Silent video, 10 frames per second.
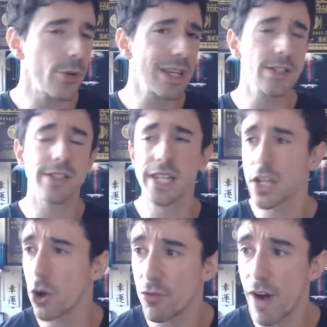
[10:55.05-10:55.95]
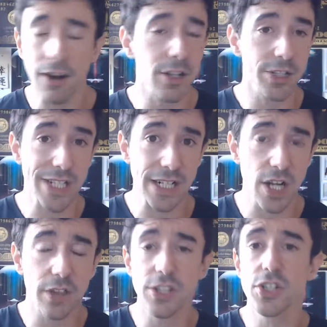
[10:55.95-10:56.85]
You can still go viral on
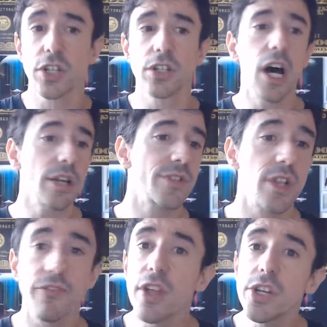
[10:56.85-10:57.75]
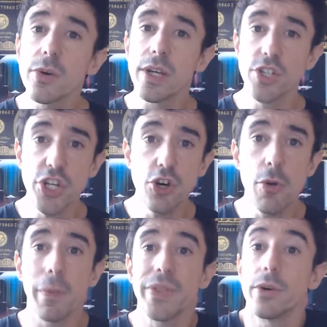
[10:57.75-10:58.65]
TikTok. There's a lot of stuff that you can
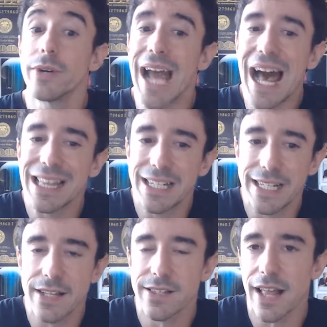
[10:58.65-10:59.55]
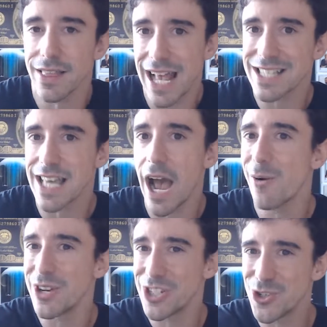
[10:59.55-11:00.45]
do, but the reality is that that's
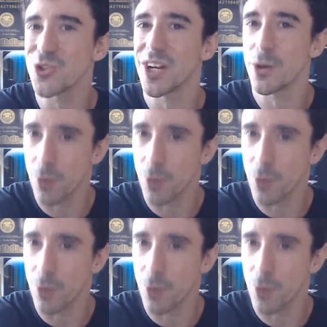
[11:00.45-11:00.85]
how it usually